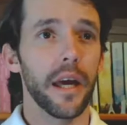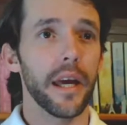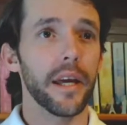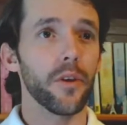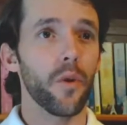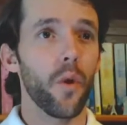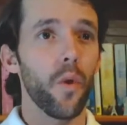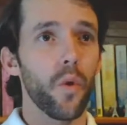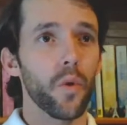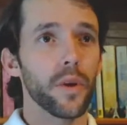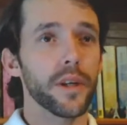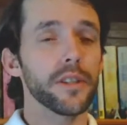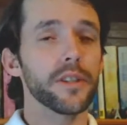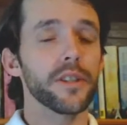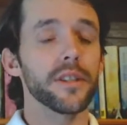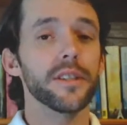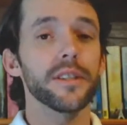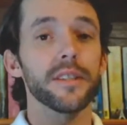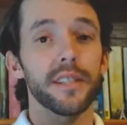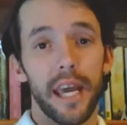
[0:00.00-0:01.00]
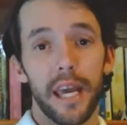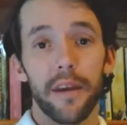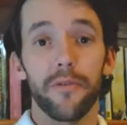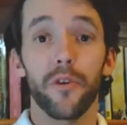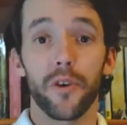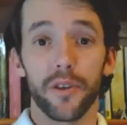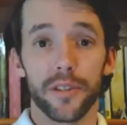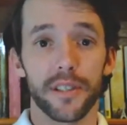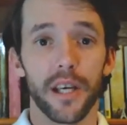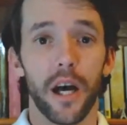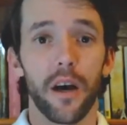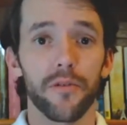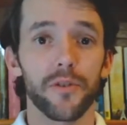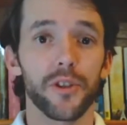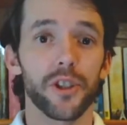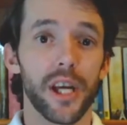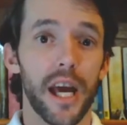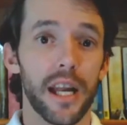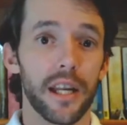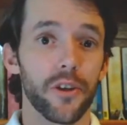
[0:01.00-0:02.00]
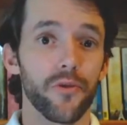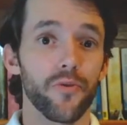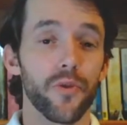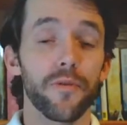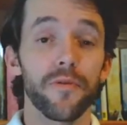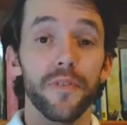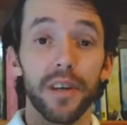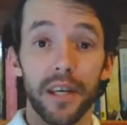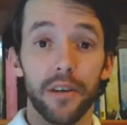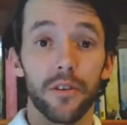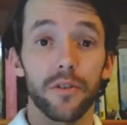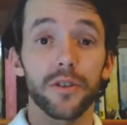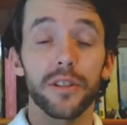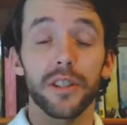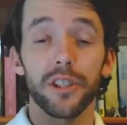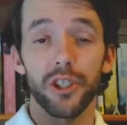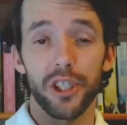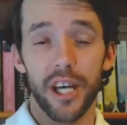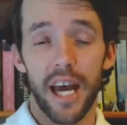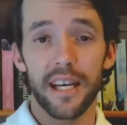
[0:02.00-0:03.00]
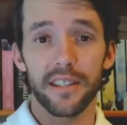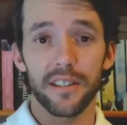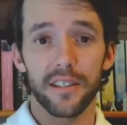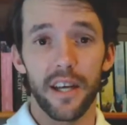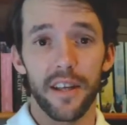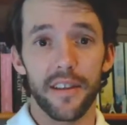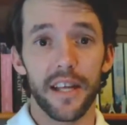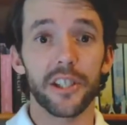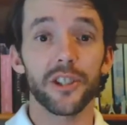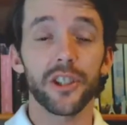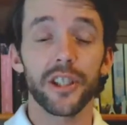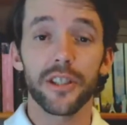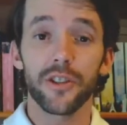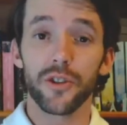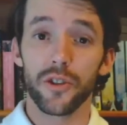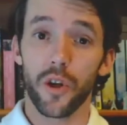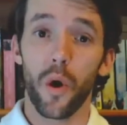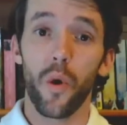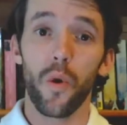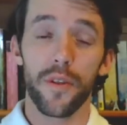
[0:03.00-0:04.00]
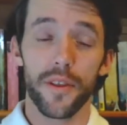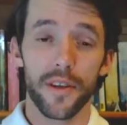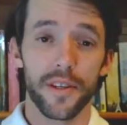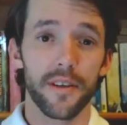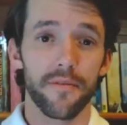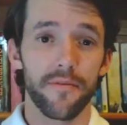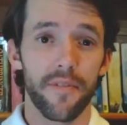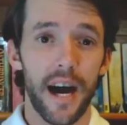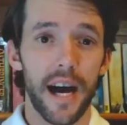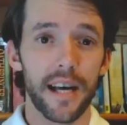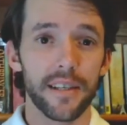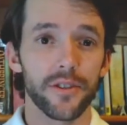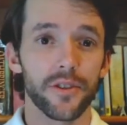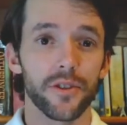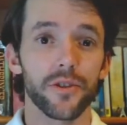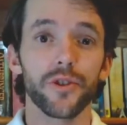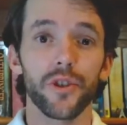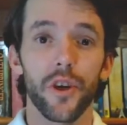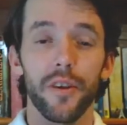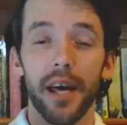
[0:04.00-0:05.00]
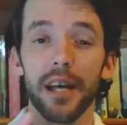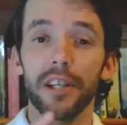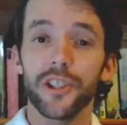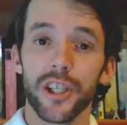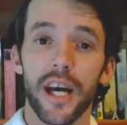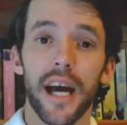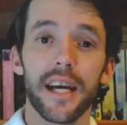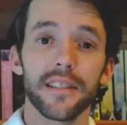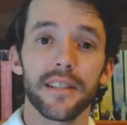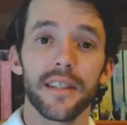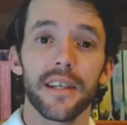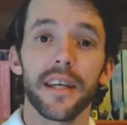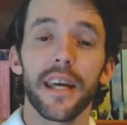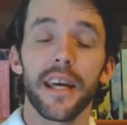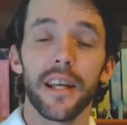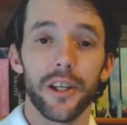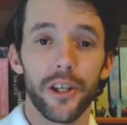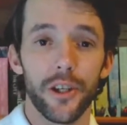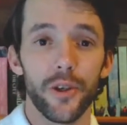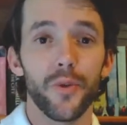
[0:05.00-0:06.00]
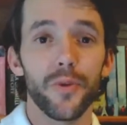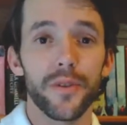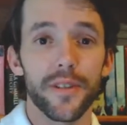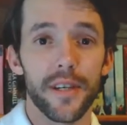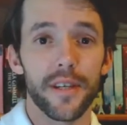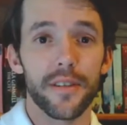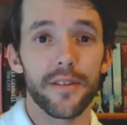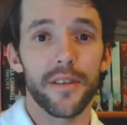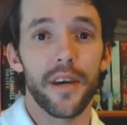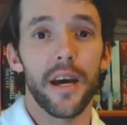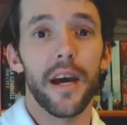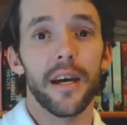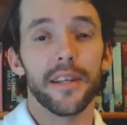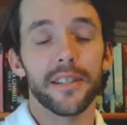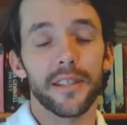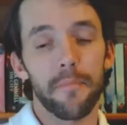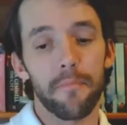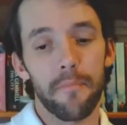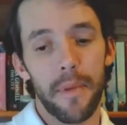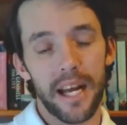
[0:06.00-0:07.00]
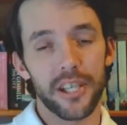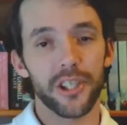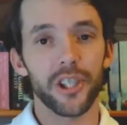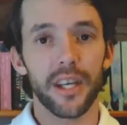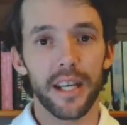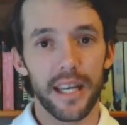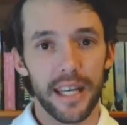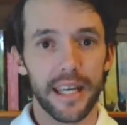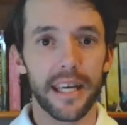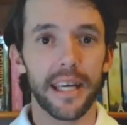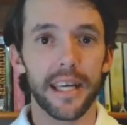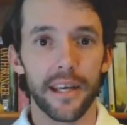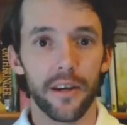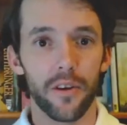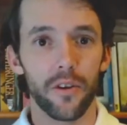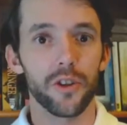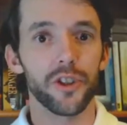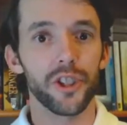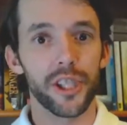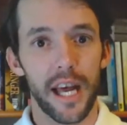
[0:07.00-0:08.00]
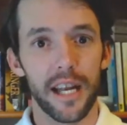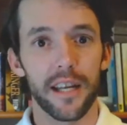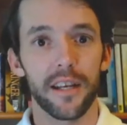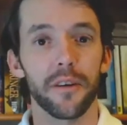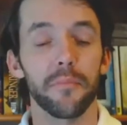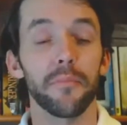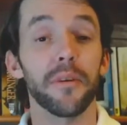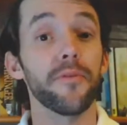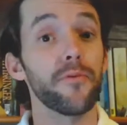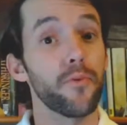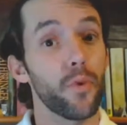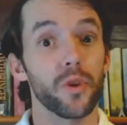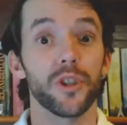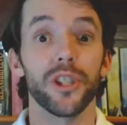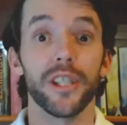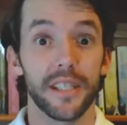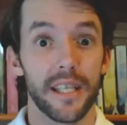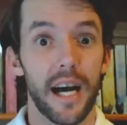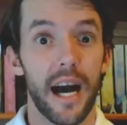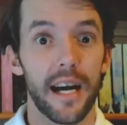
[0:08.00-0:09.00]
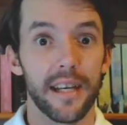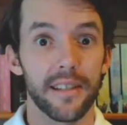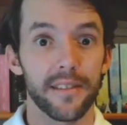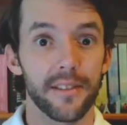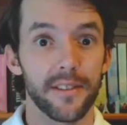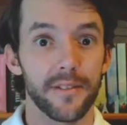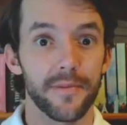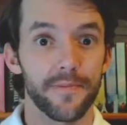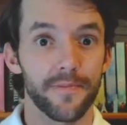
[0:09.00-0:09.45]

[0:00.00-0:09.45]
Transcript: In order to save herself, Shallan reveals to Jasnah that she stole the device so that Jasnah can use it to magically heal Shallan before she dies.